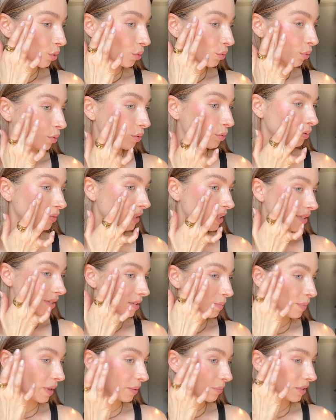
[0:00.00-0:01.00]
Ooh, this is
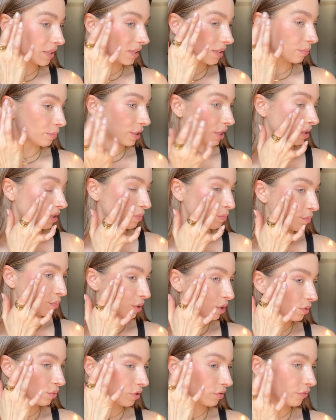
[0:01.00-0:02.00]
pigmented, but it's
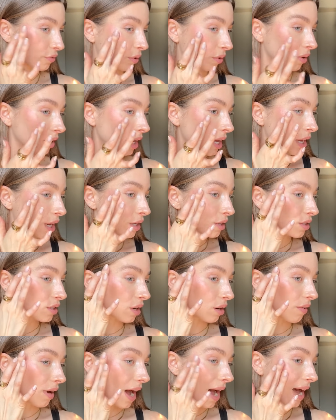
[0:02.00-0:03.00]
beautiful.
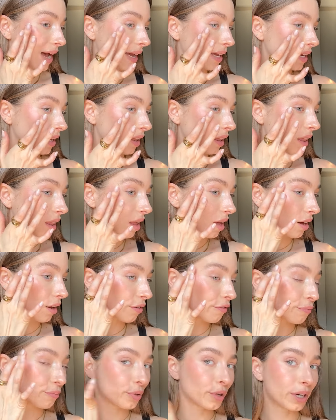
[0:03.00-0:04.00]
So I
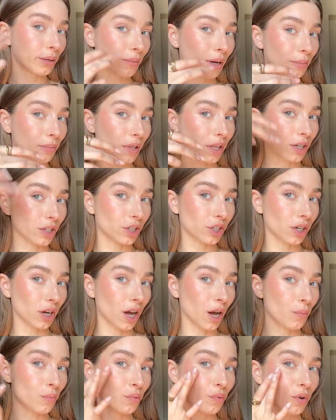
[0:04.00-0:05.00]
love putting my blush
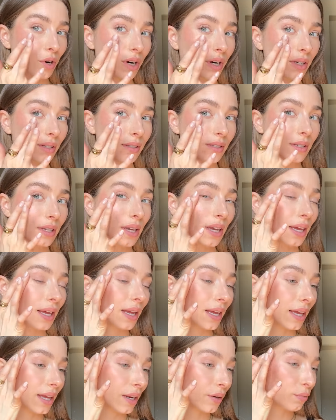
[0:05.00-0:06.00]
upwards.
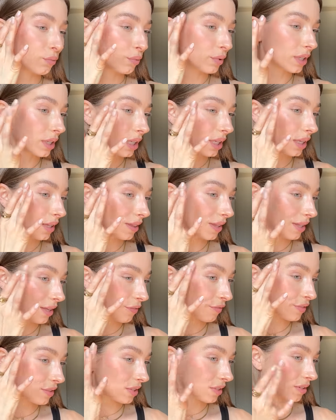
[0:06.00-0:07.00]
It really
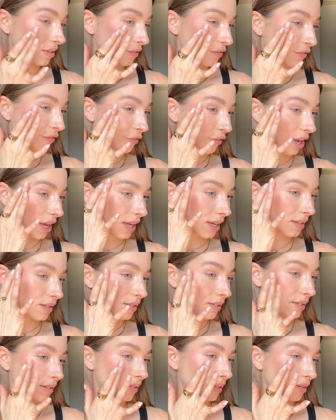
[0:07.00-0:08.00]
lifts the
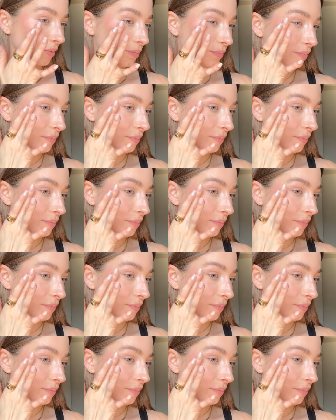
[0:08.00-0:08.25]
face.